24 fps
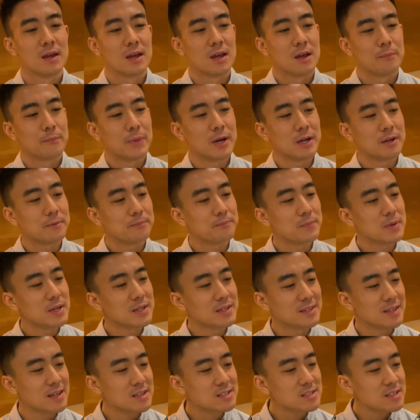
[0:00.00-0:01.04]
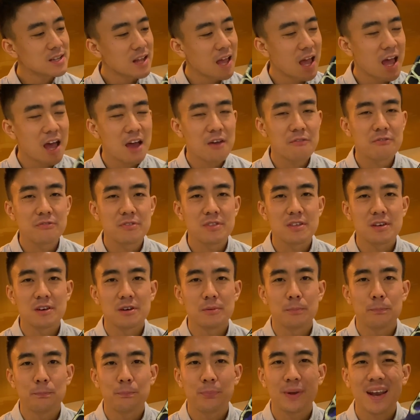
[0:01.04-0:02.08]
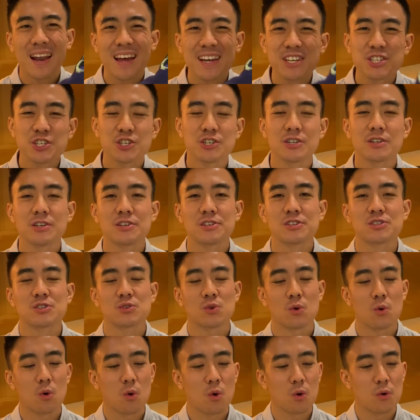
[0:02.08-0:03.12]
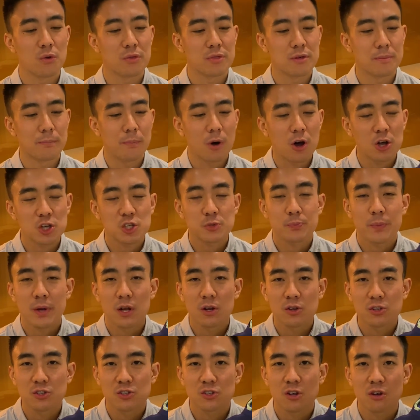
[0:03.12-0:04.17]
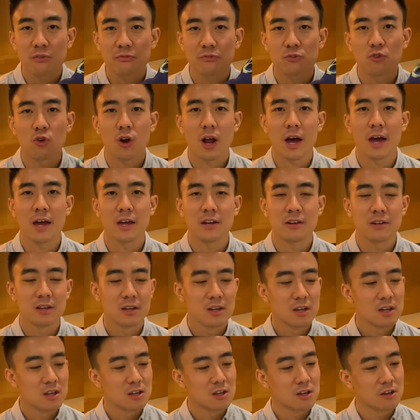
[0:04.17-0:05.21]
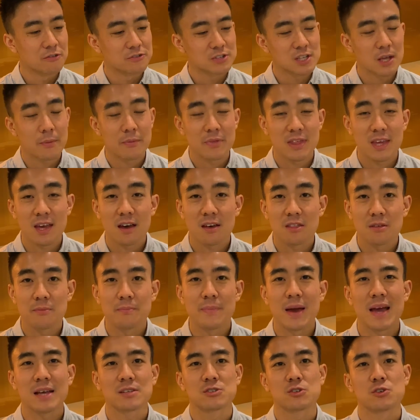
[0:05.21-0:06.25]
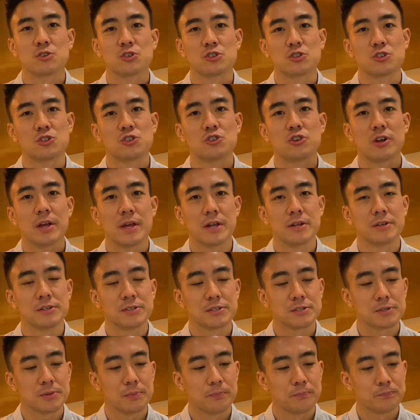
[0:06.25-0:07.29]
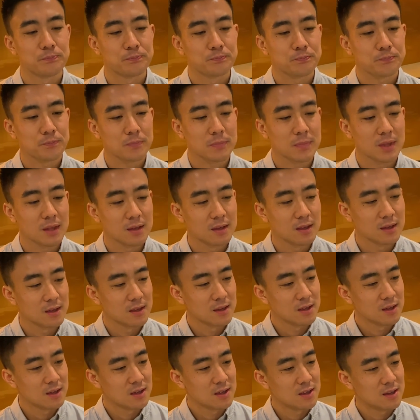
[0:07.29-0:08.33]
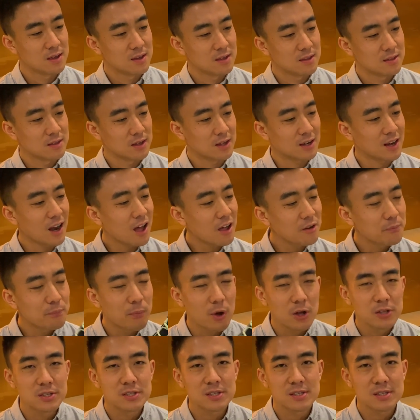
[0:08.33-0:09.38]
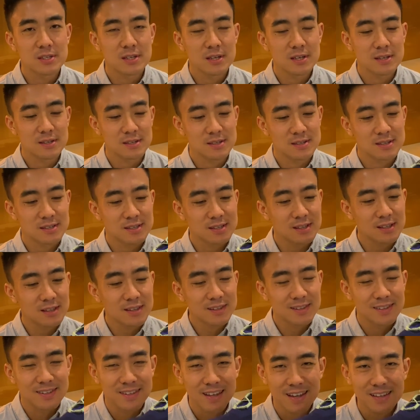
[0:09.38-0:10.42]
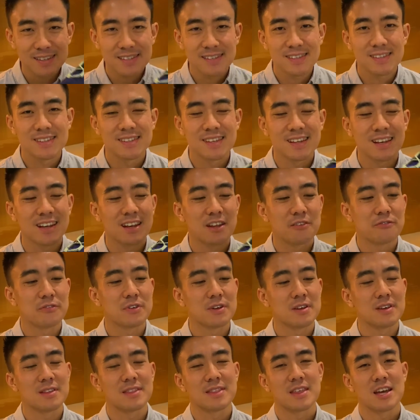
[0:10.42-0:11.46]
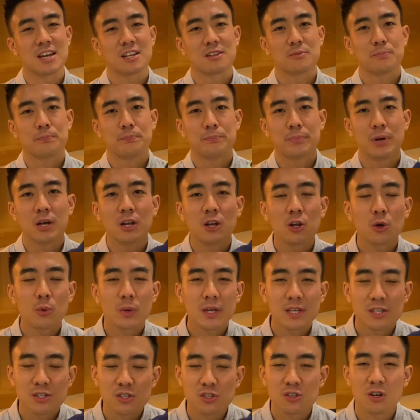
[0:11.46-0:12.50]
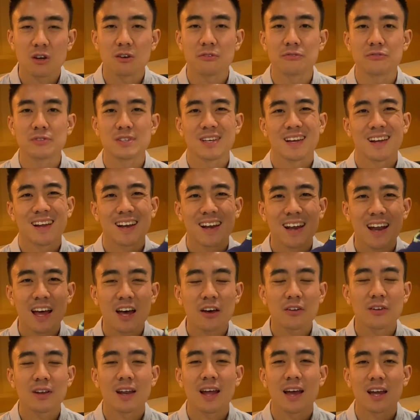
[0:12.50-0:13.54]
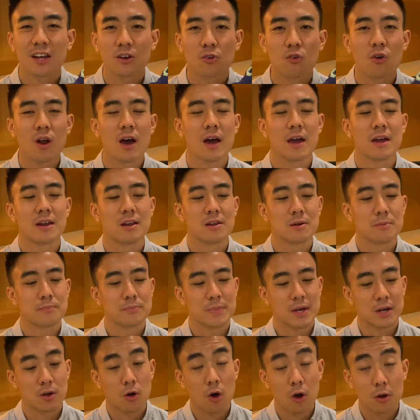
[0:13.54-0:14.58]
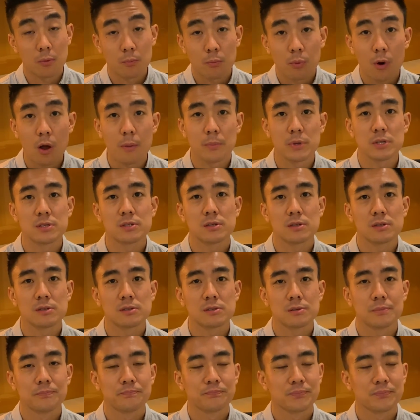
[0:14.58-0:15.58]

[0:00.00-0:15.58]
but it doesn't have the plushness or the marshmallow soft ride of some of the other max cushion trainers. The Cloudmonster still doesn't deliver that pillowy soft cloud-like ride that On promises.